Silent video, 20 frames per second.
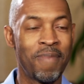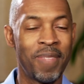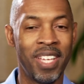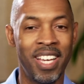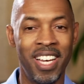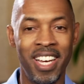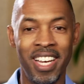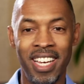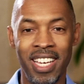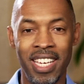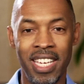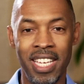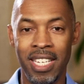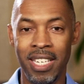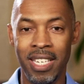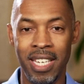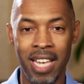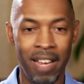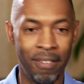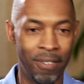Uh, he
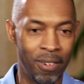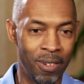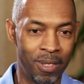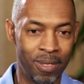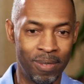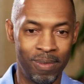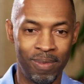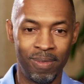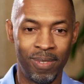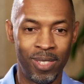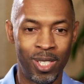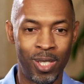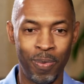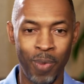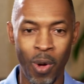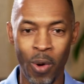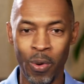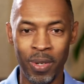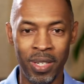never spoke